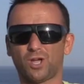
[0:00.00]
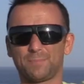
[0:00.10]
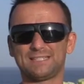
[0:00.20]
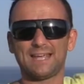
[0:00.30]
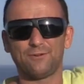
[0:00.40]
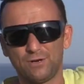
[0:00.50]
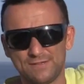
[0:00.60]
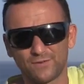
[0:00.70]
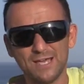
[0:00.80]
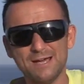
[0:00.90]
Cup in
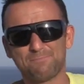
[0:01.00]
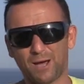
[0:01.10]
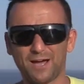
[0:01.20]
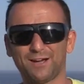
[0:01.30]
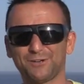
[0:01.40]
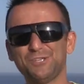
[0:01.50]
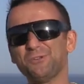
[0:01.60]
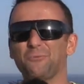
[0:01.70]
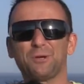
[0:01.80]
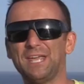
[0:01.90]
Tenerife. But you
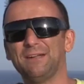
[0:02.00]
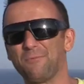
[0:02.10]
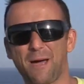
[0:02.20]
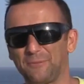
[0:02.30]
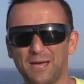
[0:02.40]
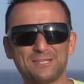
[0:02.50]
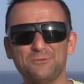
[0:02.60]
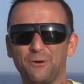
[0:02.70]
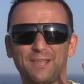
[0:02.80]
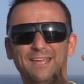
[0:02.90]
don't want to hear about that. You
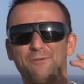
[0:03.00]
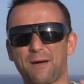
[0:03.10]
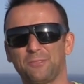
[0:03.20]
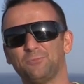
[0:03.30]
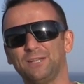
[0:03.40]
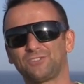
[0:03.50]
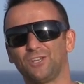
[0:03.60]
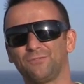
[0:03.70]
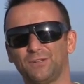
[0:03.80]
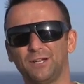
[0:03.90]
want to hear about the
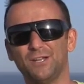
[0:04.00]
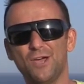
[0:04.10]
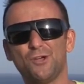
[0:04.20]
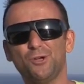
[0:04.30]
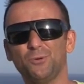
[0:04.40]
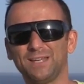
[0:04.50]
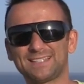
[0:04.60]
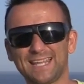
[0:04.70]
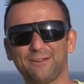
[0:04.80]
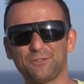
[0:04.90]
windsurfing and who is
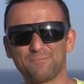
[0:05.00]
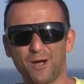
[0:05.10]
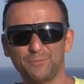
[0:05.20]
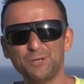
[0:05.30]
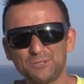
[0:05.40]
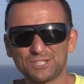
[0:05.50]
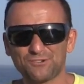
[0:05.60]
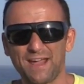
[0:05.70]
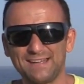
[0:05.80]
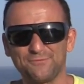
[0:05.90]
here at the moment, who is
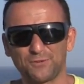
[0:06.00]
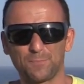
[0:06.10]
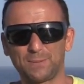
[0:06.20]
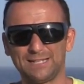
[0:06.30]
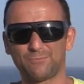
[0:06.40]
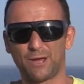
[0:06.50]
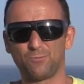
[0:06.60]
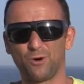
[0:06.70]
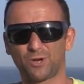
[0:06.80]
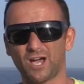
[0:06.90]
training for the PWA
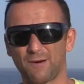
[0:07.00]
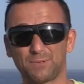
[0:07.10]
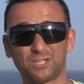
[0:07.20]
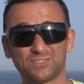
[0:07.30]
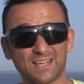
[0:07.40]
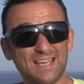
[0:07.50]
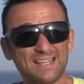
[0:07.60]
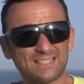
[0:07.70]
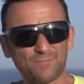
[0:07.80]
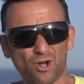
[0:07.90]
World Cup, because
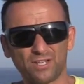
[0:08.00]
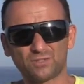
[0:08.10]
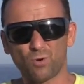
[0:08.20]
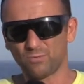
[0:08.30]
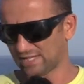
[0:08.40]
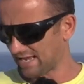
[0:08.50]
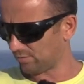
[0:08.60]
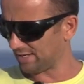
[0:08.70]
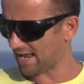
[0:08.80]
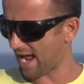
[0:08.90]
to be honest, what date are
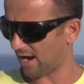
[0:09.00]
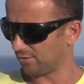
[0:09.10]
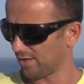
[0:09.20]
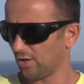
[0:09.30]
we now?